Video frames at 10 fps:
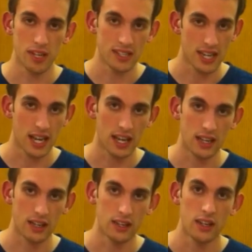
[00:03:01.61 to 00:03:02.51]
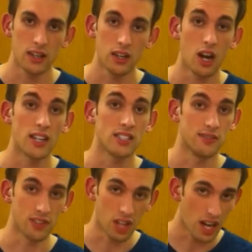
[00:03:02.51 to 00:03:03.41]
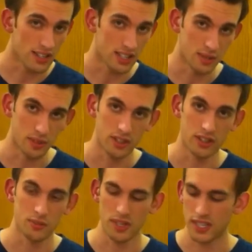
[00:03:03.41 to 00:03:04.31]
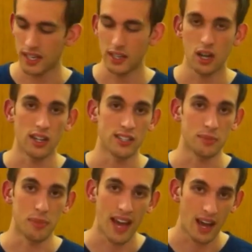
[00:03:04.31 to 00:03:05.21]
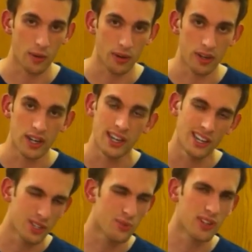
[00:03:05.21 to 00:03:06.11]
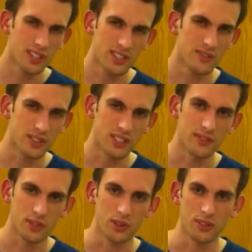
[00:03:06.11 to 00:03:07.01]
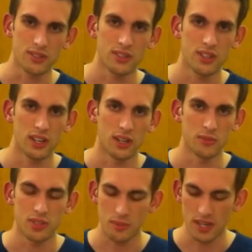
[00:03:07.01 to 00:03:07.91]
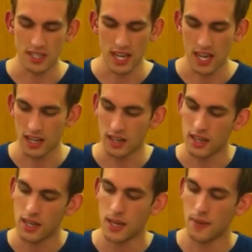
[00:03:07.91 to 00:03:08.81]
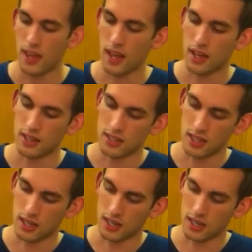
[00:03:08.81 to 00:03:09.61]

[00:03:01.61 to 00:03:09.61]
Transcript: to maintain constant velocity, because maintaining constant power is relatively difficult to maintain. And